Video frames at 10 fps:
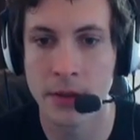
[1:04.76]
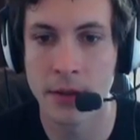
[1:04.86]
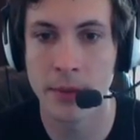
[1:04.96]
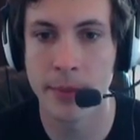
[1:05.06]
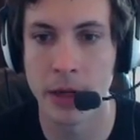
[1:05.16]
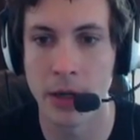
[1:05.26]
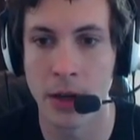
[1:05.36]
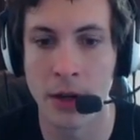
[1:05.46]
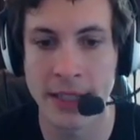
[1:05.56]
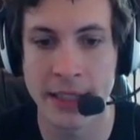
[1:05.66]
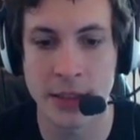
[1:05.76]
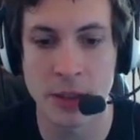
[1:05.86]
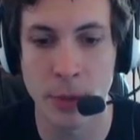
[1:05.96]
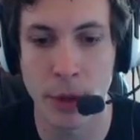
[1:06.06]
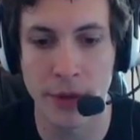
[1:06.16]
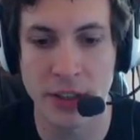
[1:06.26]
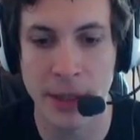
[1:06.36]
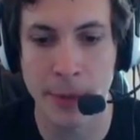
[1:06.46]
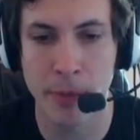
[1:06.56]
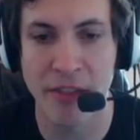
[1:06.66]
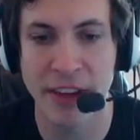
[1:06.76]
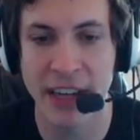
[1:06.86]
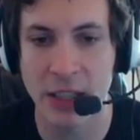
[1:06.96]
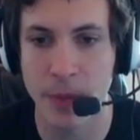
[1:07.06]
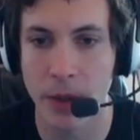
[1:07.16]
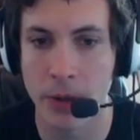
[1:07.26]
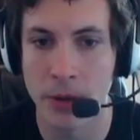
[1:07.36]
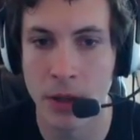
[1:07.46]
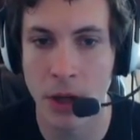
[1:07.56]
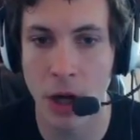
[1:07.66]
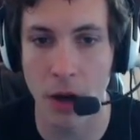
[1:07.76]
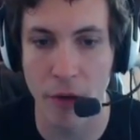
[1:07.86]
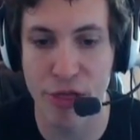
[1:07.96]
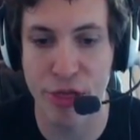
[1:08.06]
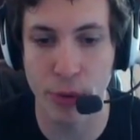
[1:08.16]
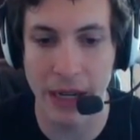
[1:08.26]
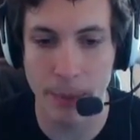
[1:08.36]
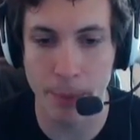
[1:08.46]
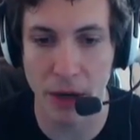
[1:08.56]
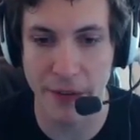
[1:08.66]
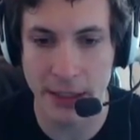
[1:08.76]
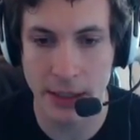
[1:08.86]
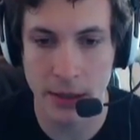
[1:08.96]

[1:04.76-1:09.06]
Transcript: I'm gonna long distance murder the sheep with my phoenix bow. Oh, 3! Perfect.